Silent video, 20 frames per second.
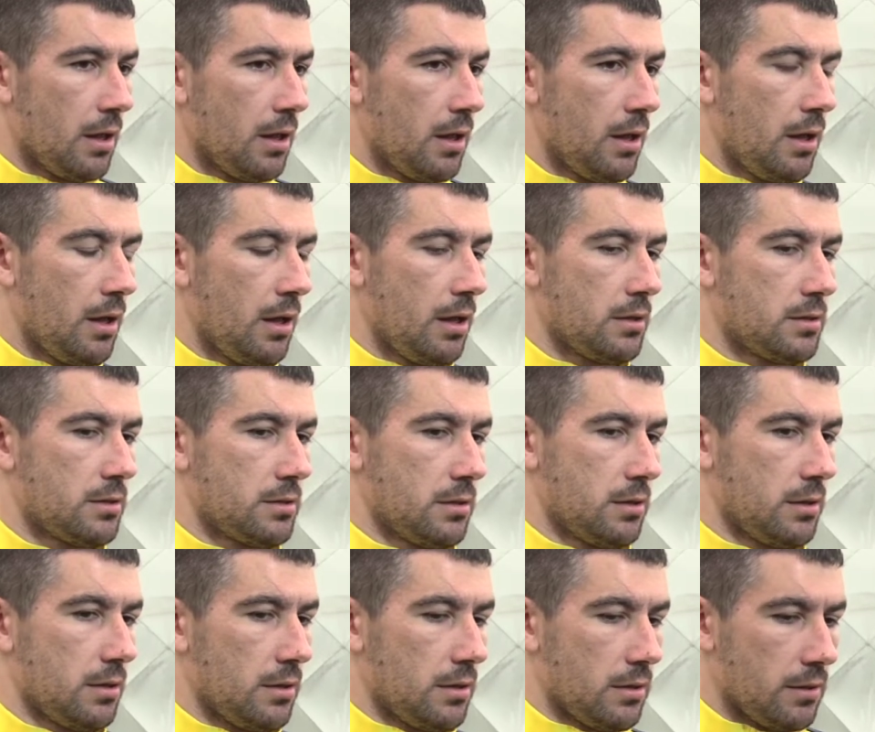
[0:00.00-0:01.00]
It's
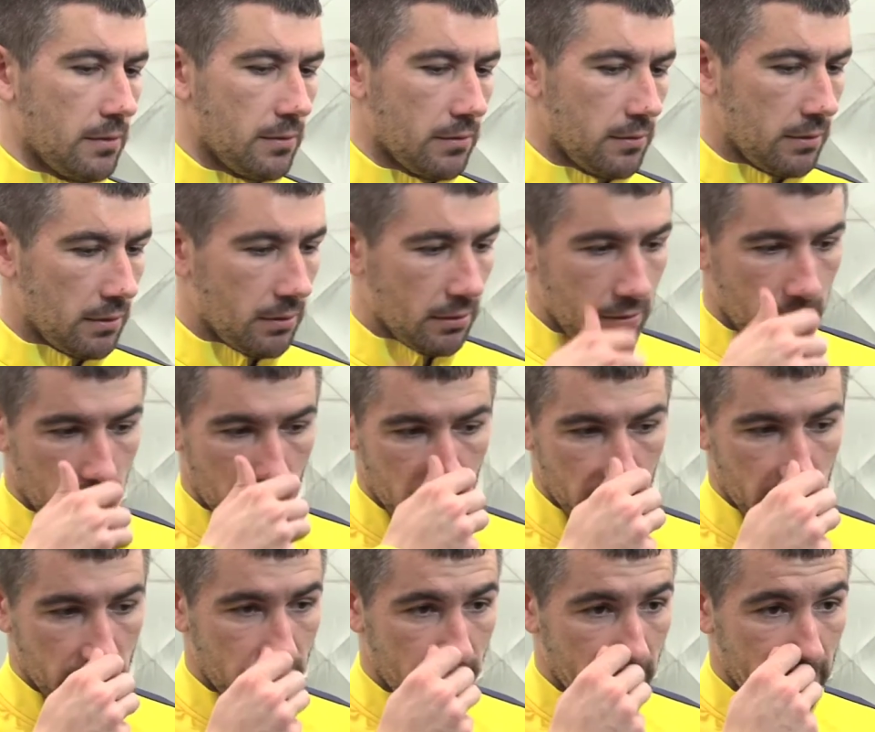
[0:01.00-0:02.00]
you know,
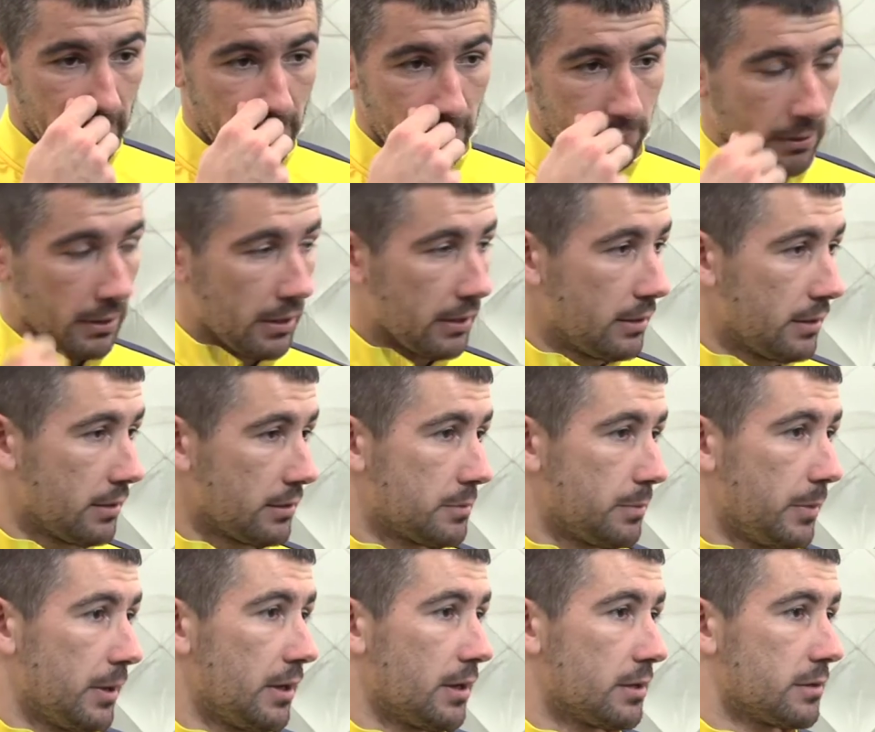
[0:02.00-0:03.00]
in the final we had the
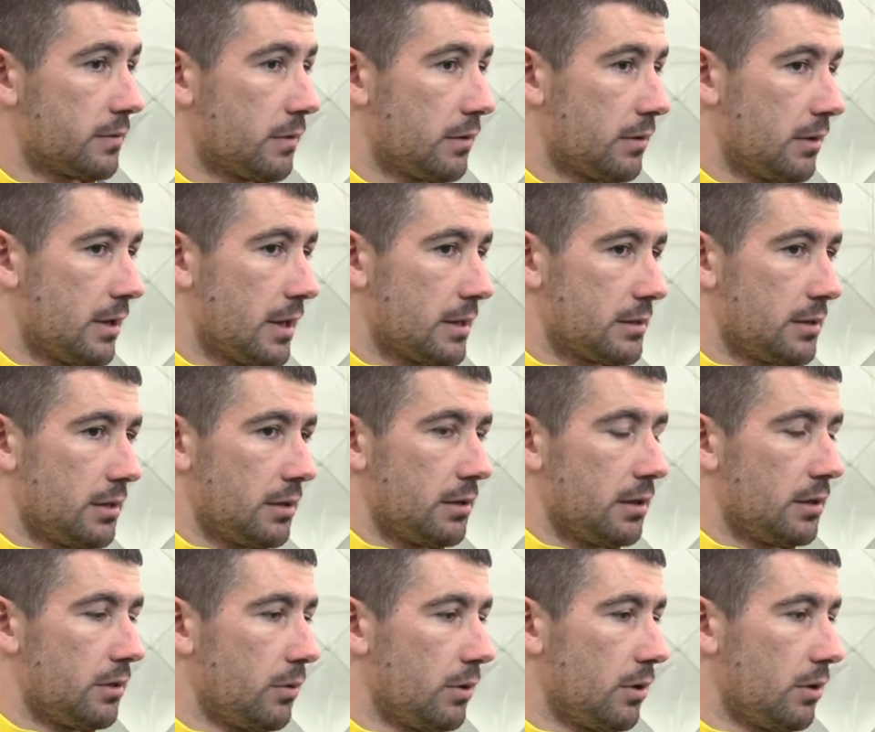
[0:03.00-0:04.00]
experience from last year
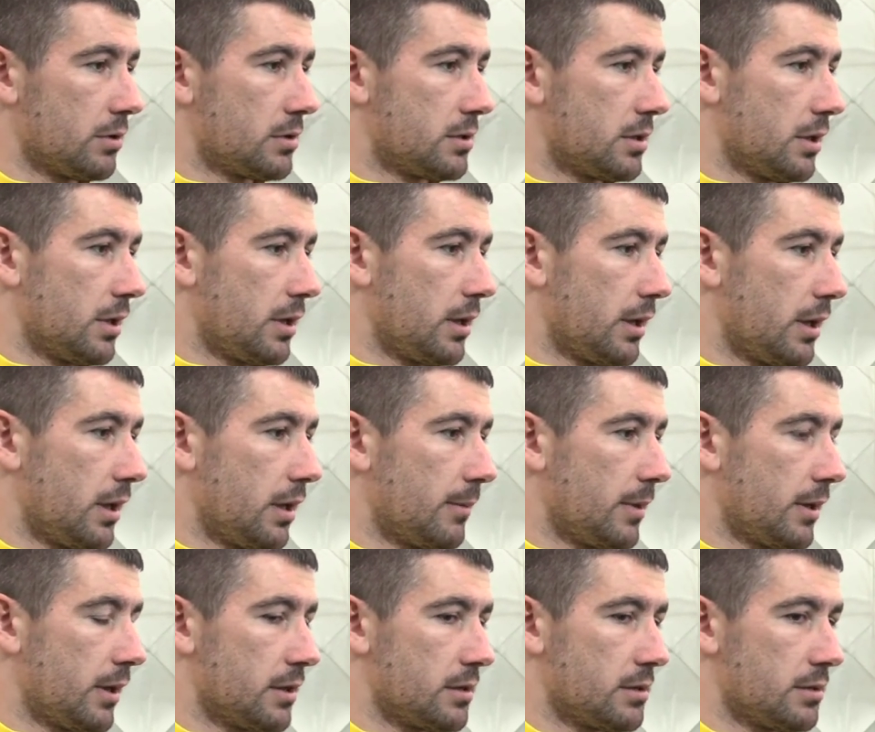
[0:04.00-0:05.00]
that we lost a game
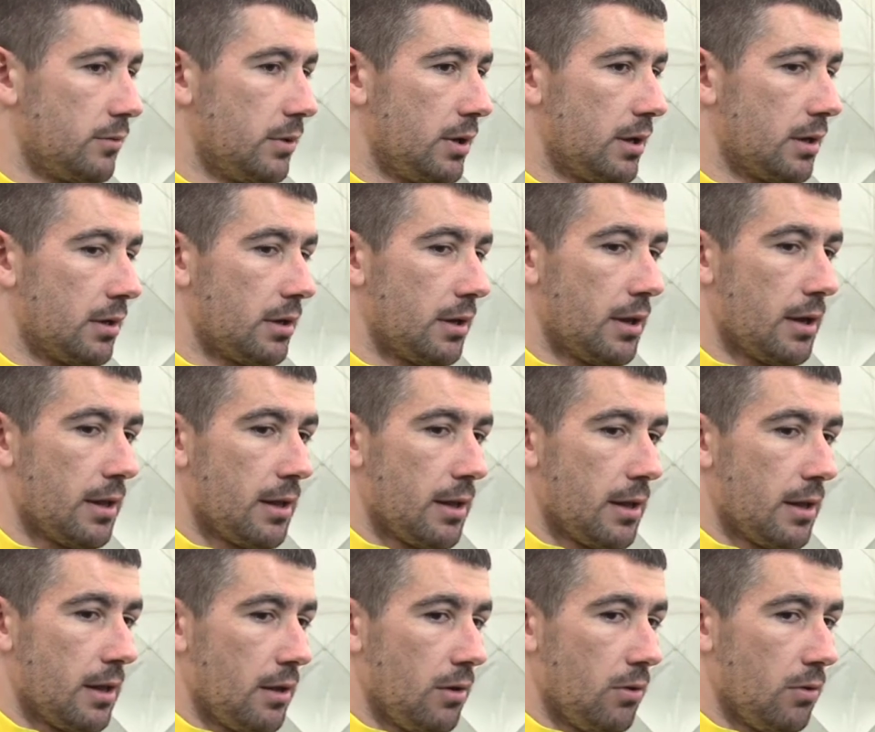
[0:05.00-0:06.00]
against Wigan,
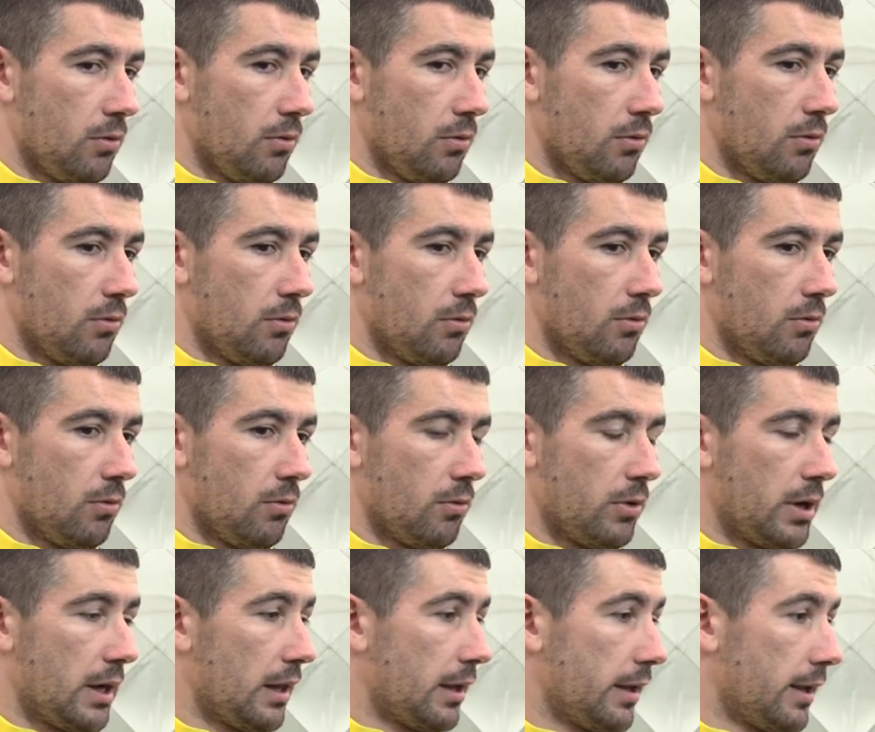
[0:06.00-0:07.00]
who
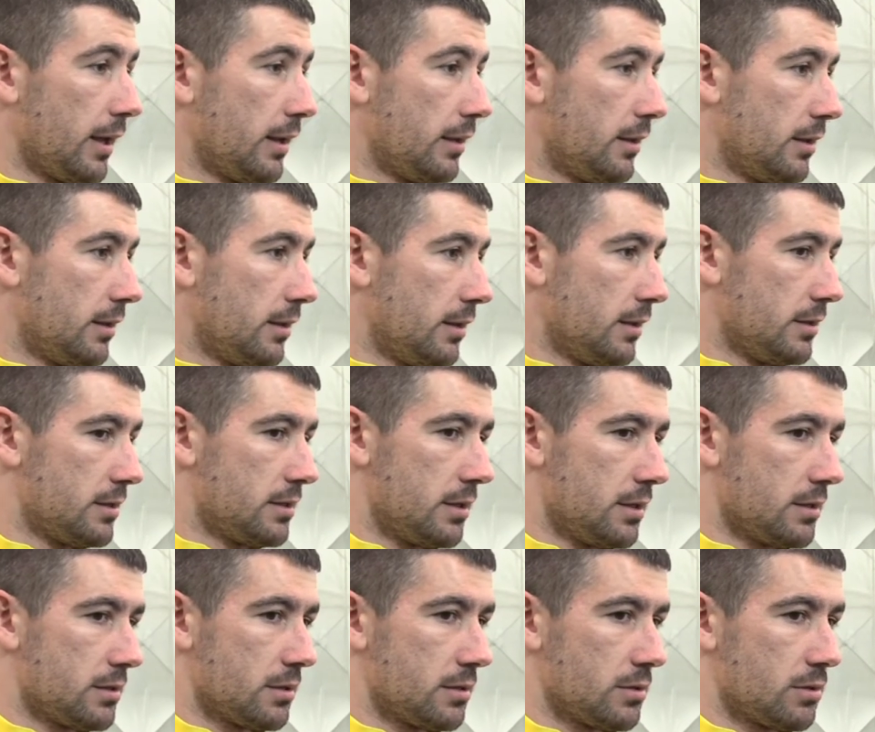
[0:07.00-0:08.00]
relegated this
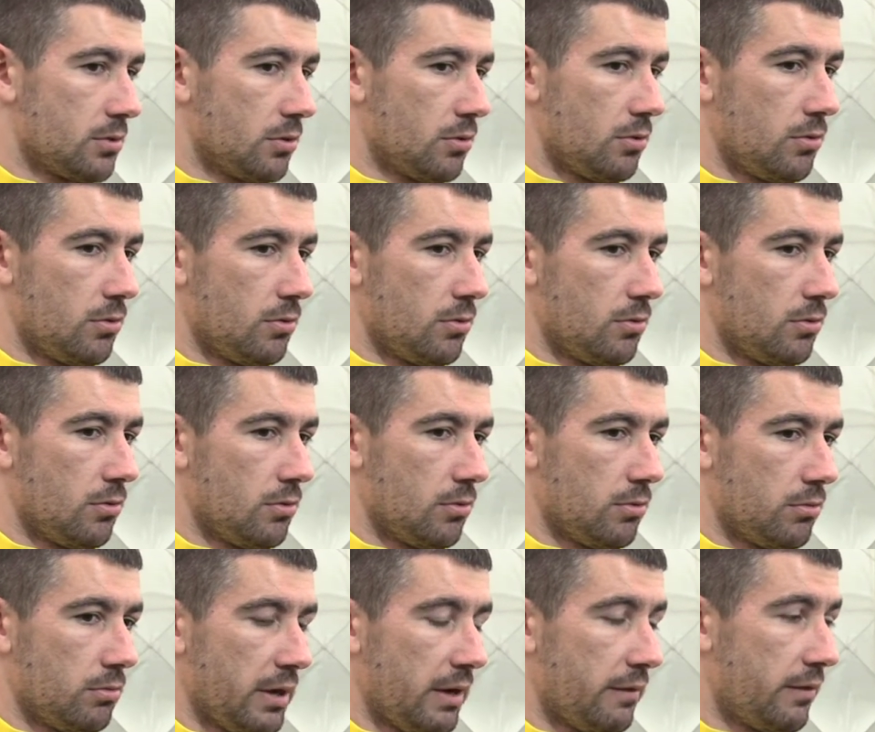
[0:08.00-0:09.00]
season,
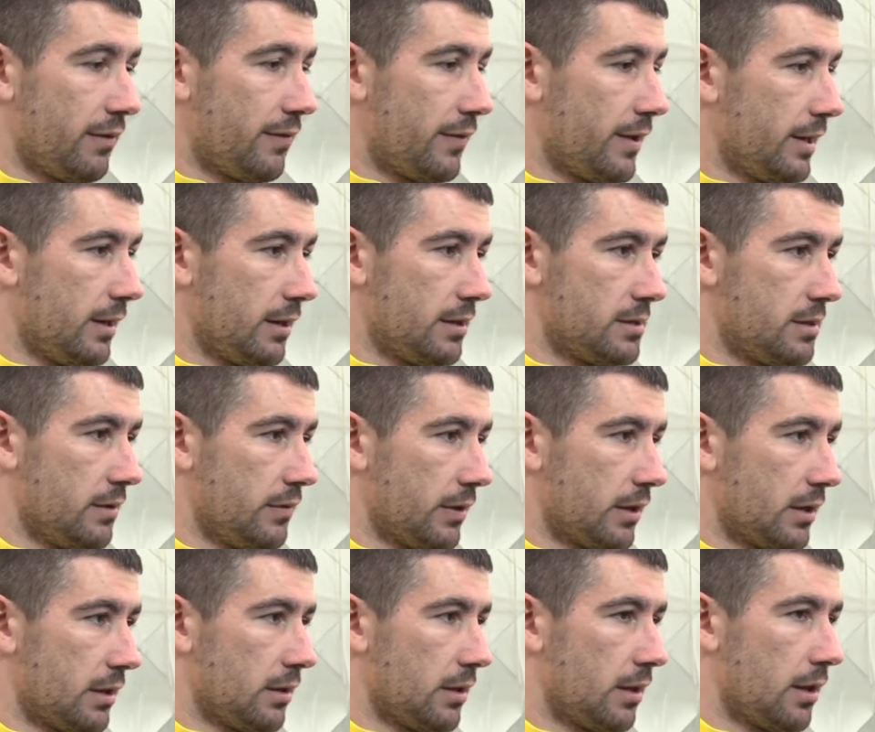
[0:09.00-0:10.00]
so every final is
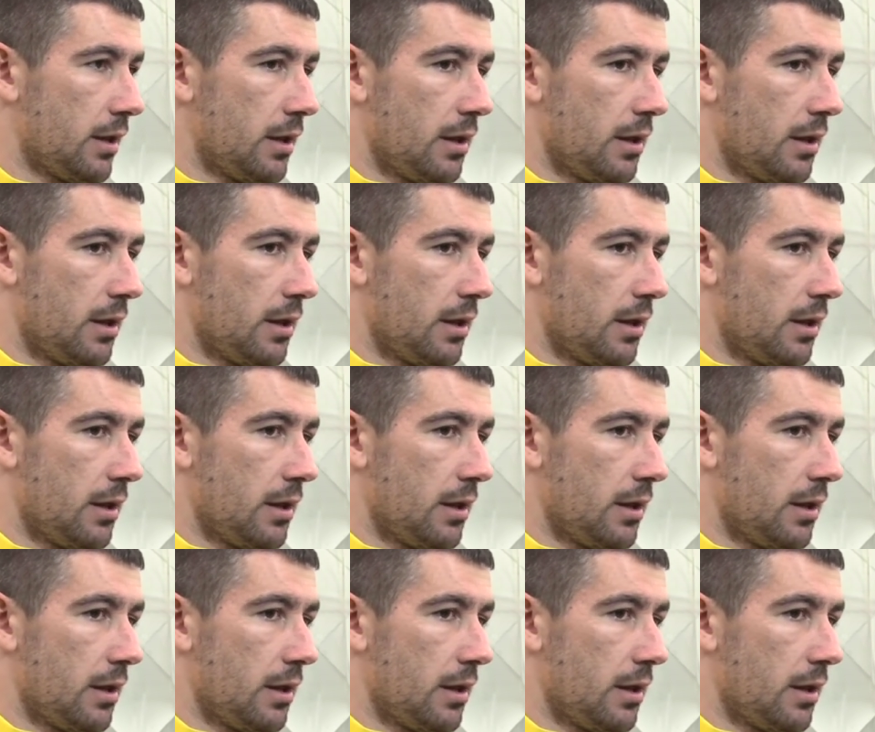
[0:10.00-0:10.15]
difficult.